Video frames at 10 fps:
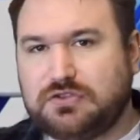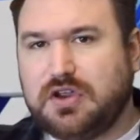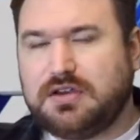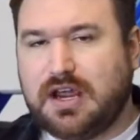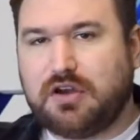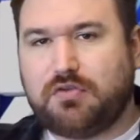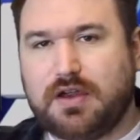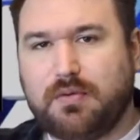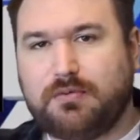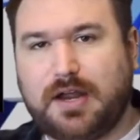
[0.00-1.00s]
did
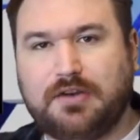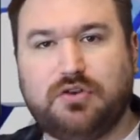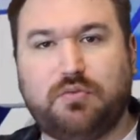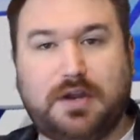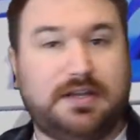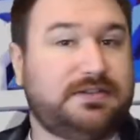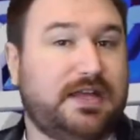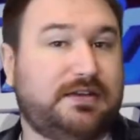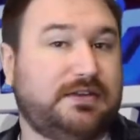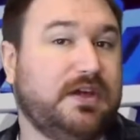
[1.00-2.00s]
agree with Daniel when he
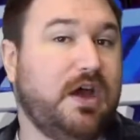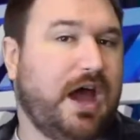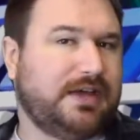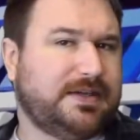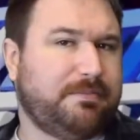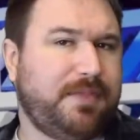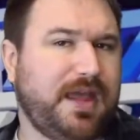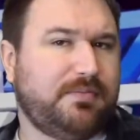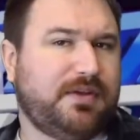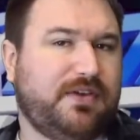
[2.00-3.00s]
said this as a
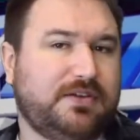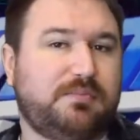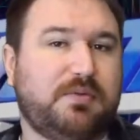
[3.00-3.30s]
babyface.